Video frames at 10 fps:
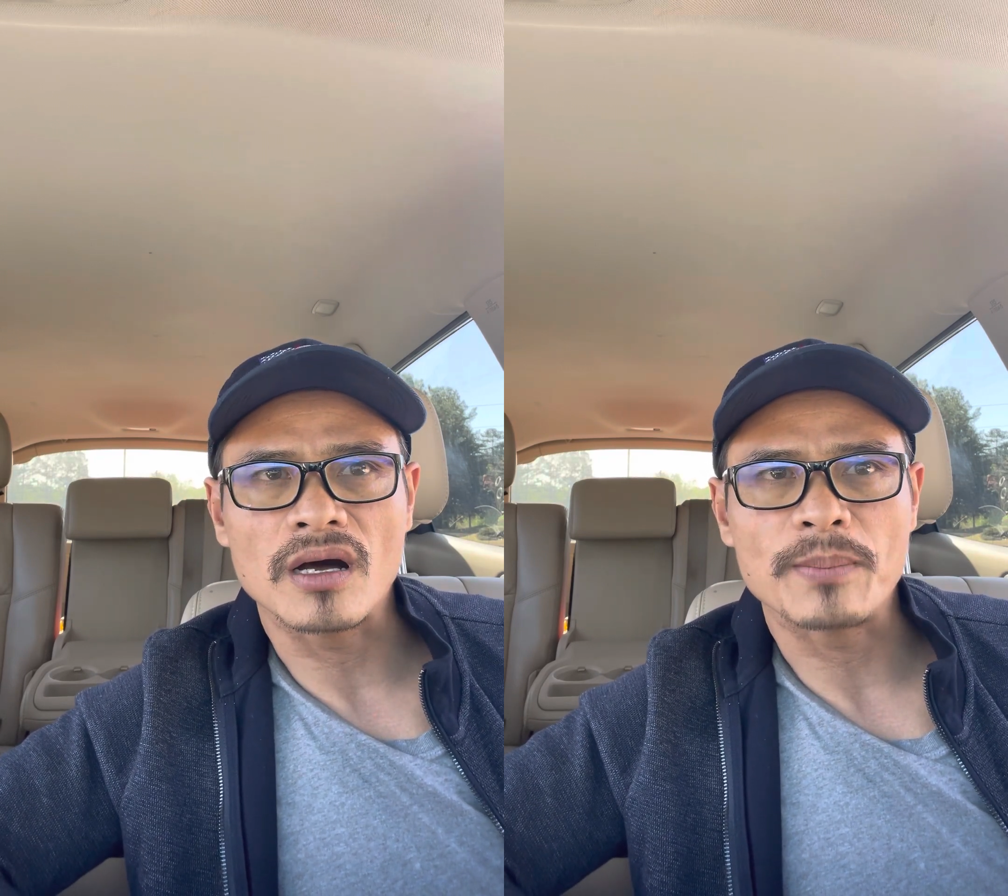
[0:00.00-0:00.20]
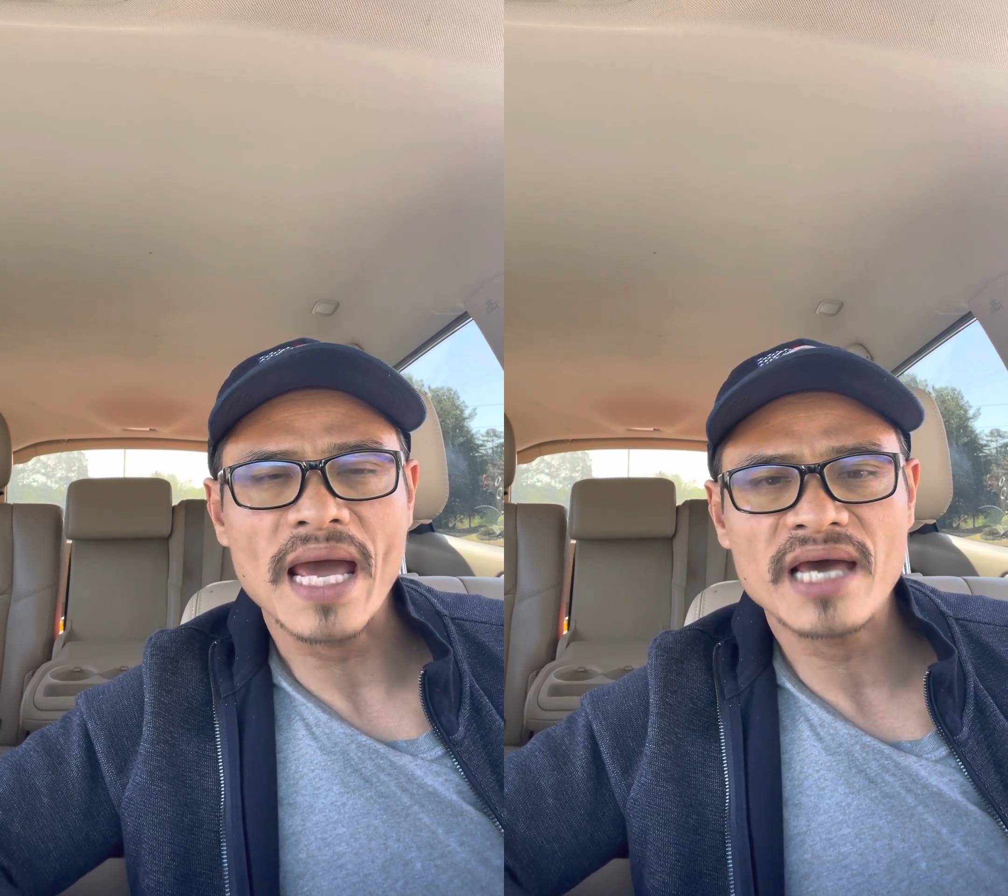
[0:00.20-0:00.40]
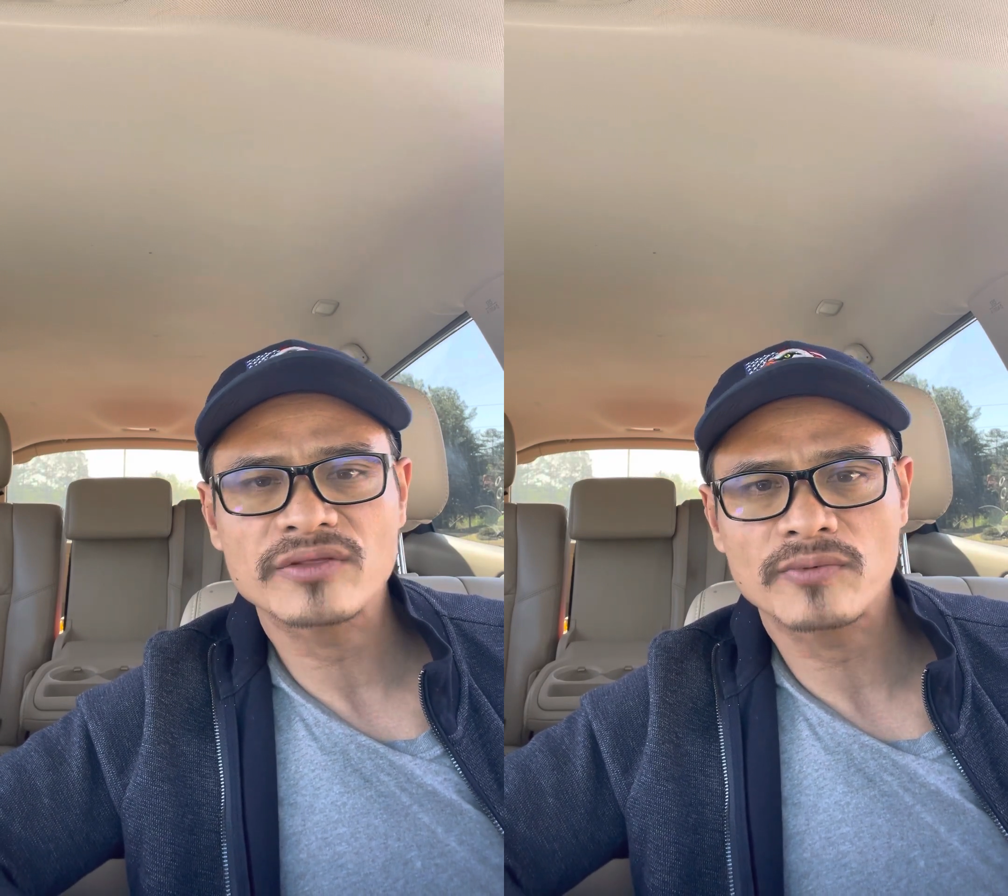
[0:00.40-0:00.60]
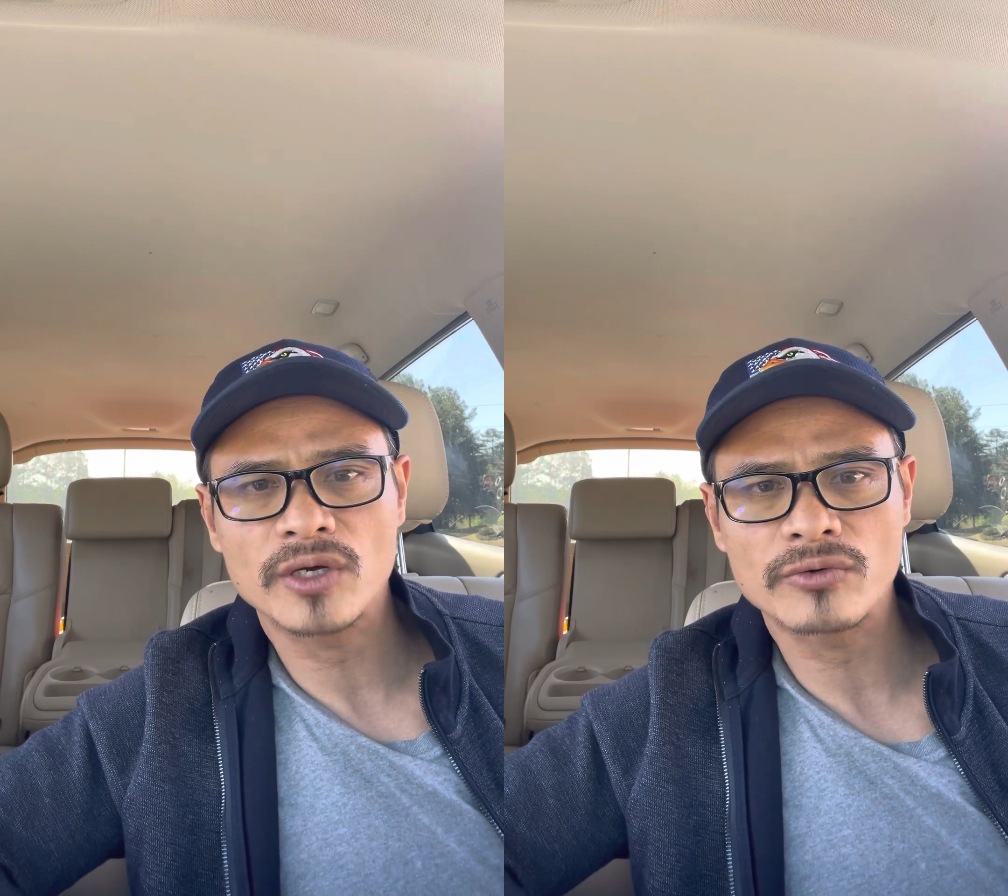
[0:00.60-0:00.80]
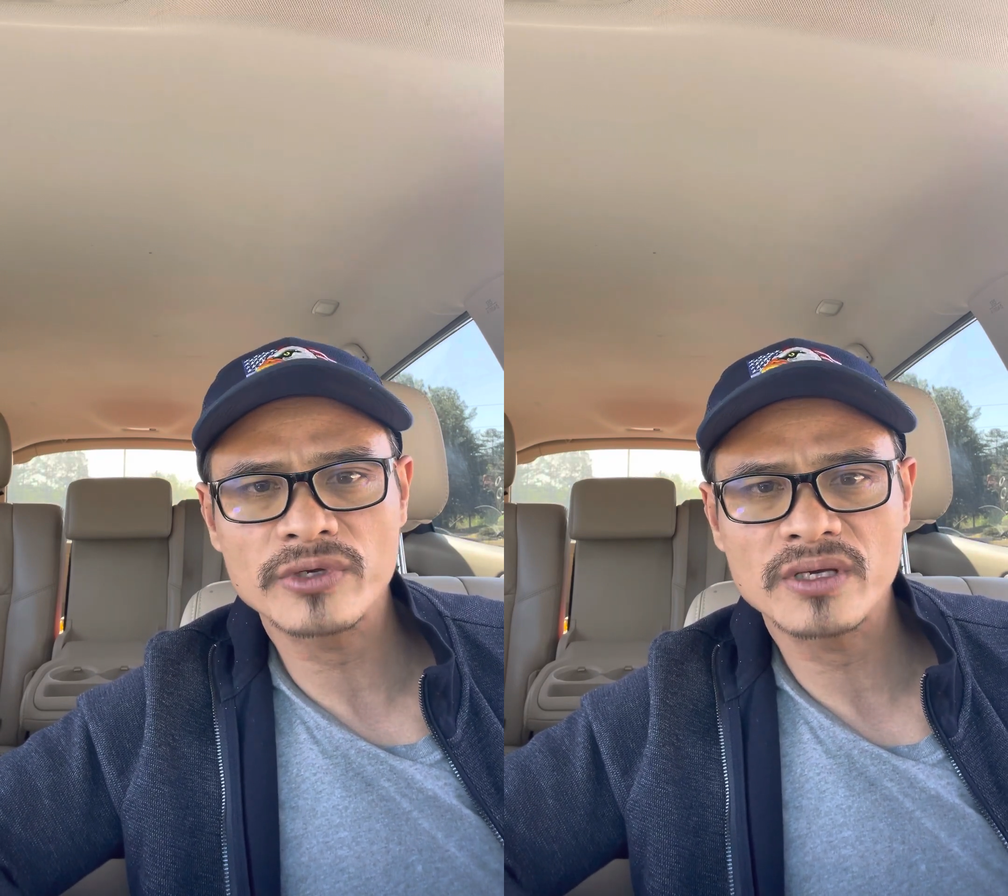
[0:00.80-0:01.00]
path of
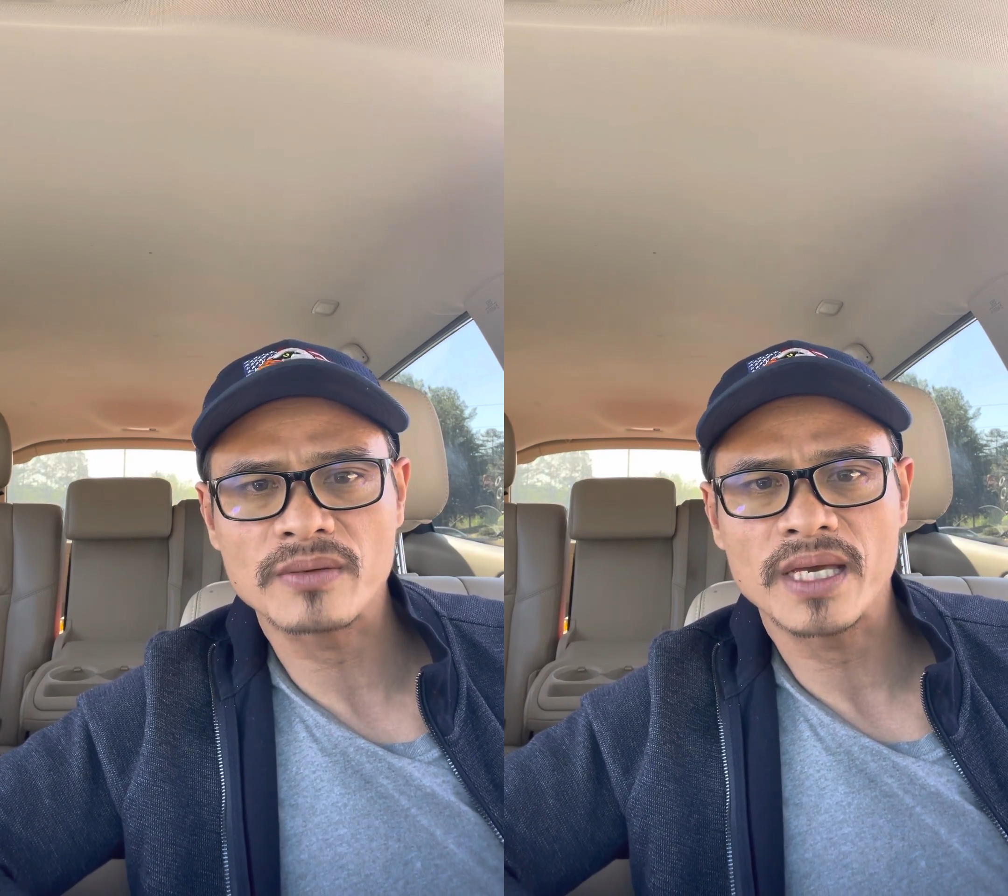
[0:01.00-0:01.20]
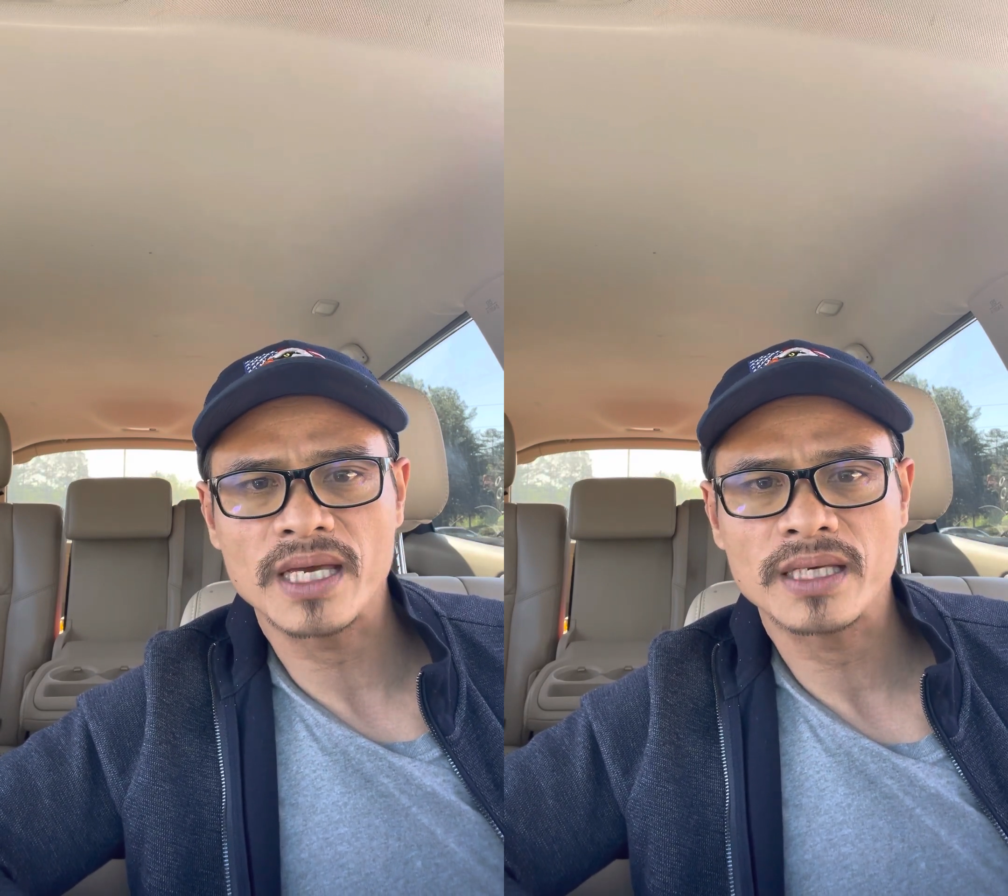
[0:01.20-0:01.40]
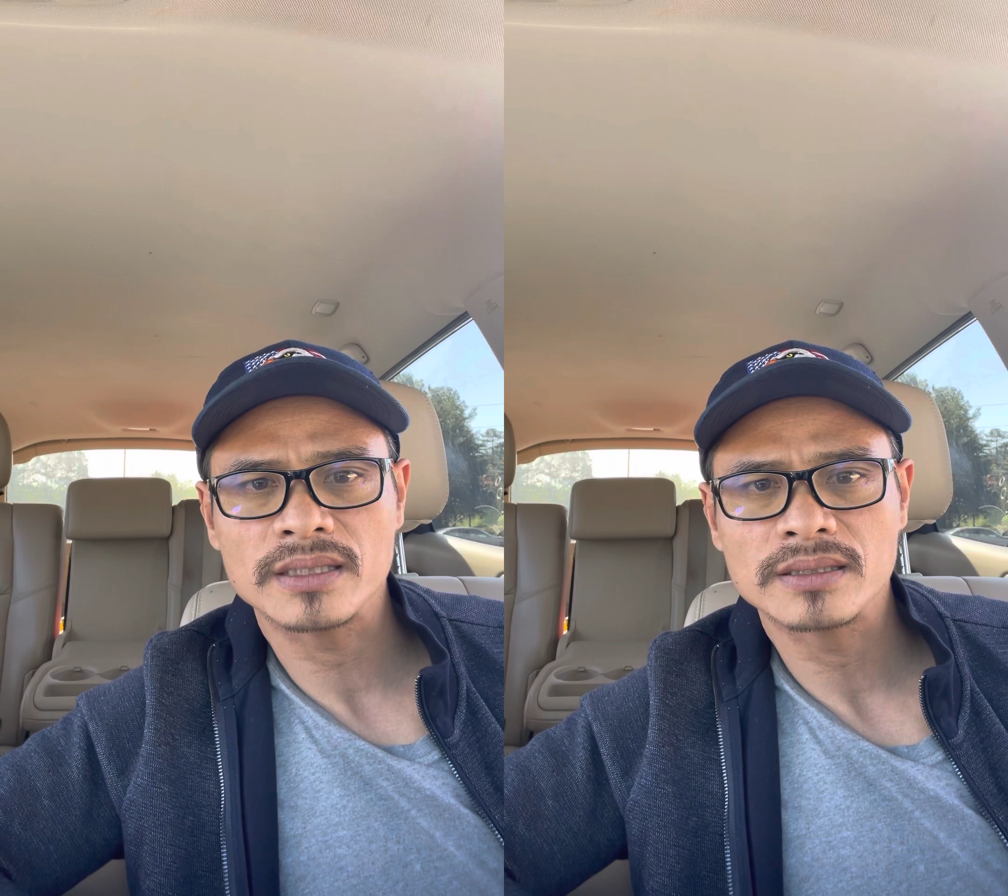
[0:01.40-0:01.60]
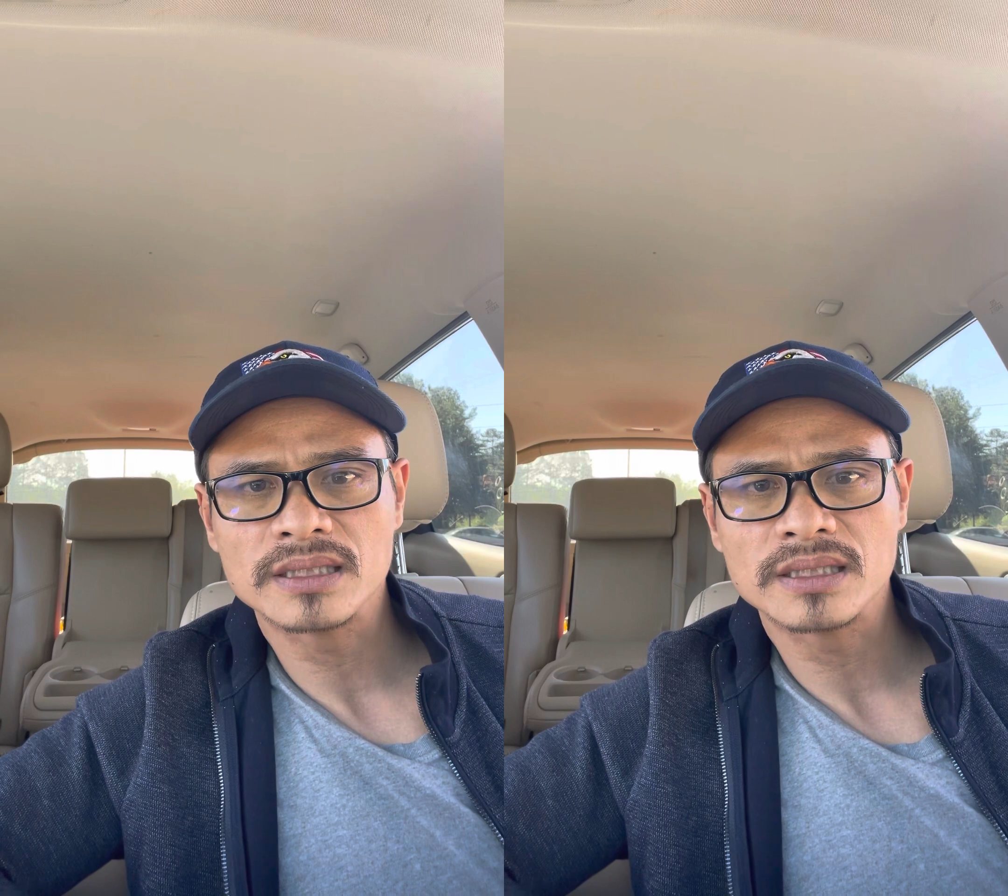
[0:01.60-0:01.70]
career, man.